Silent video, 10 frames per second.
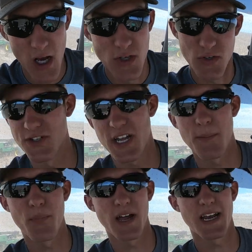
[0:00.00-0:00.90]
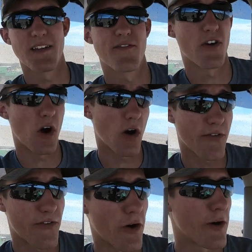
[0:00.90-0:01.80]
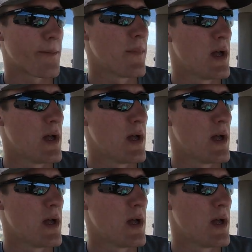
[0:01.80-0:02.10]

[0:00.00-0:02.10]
first time planting for our farm.